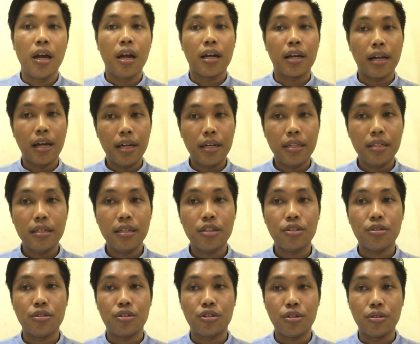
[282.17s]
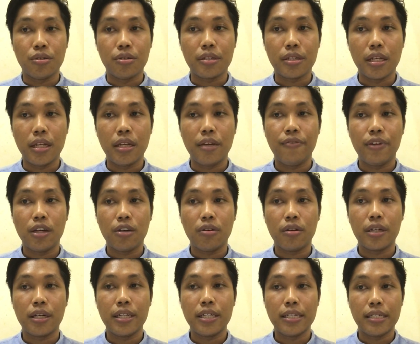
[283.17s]
Clients need to choose a living
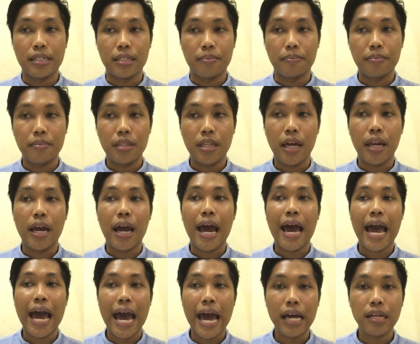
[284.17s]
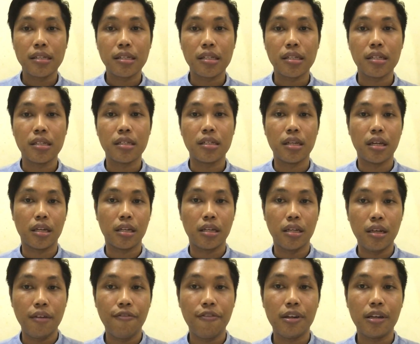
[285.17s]
organism that has a
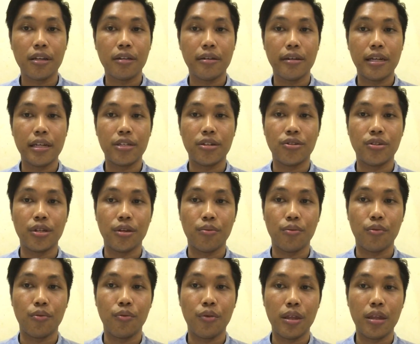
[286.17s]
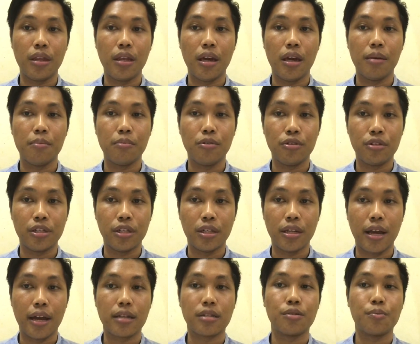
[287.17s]
significant relationship with the
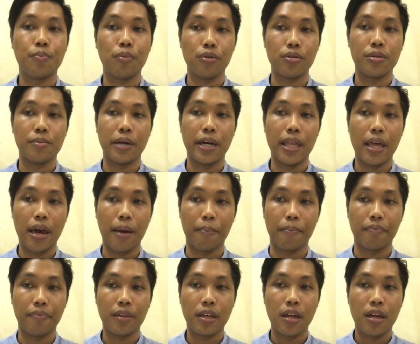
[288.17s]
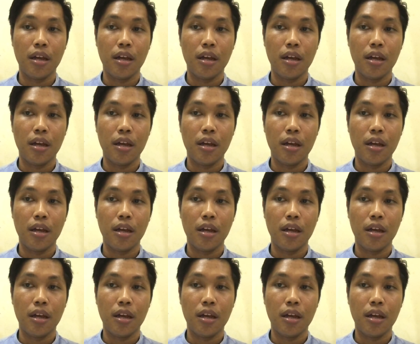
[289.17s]
emotion exposed by them.